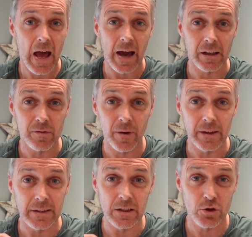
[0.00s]
and I
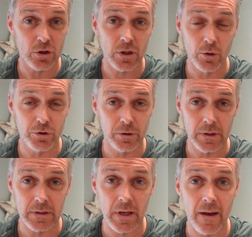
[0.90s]
find these just going through
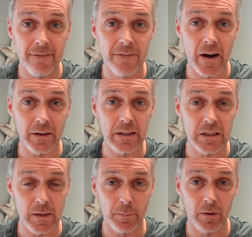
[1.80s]
these very
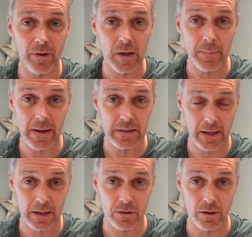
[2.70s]
simple very
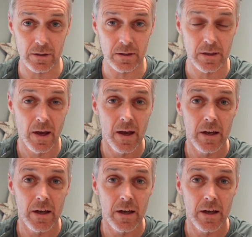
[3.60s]
basic exercises